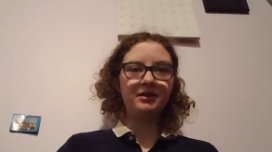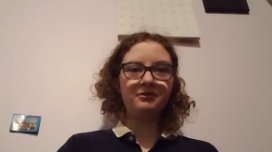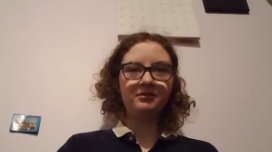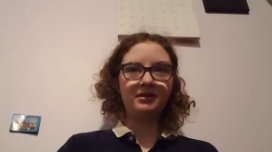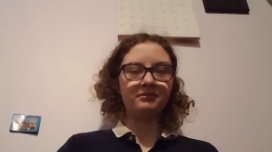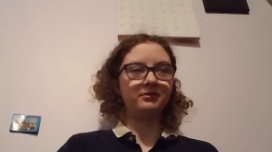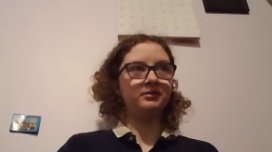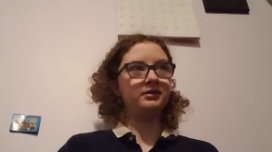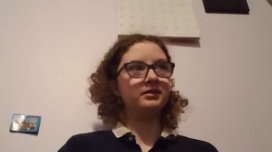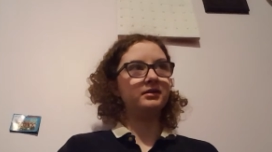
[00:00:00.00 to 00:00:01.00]
He
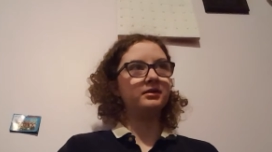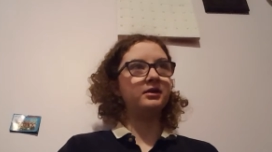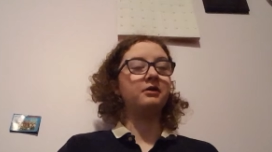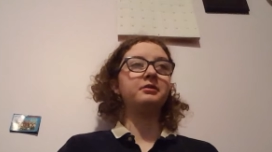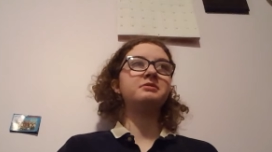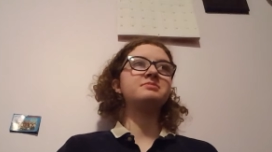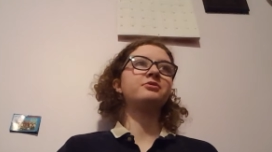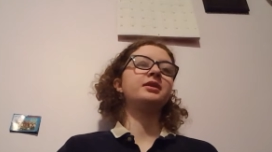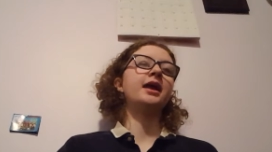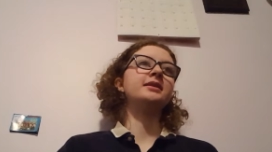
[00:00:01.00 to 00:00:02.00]
was
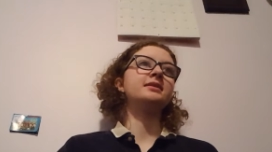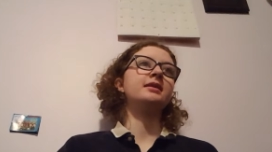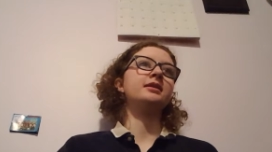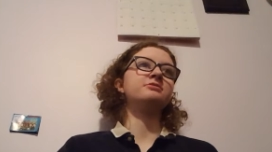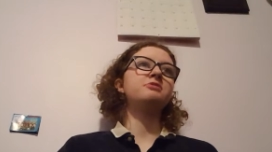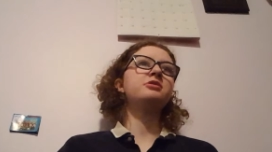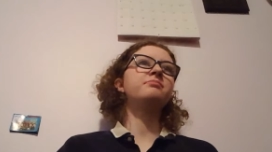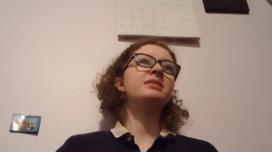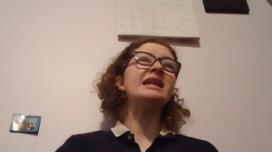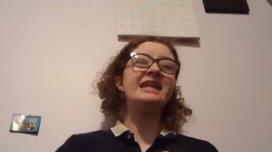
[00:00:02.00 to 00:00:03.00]
born in 1918, so he would
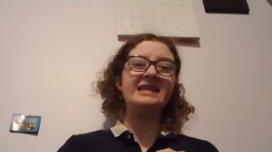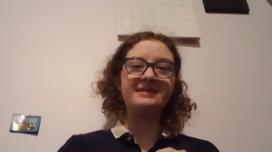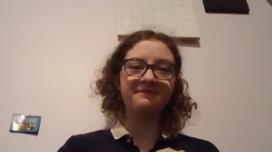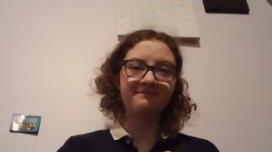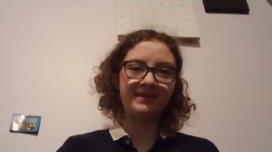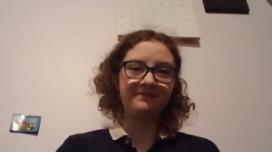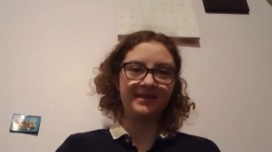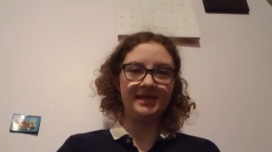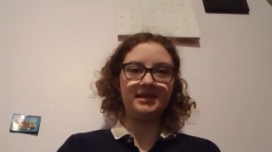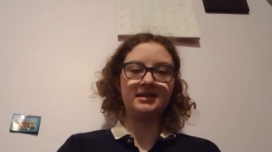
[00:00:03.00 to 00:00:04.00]
have been in his
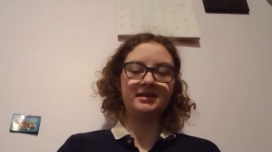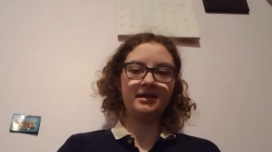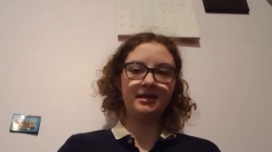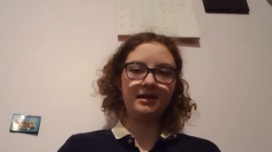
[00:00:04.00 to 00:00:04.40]
50s.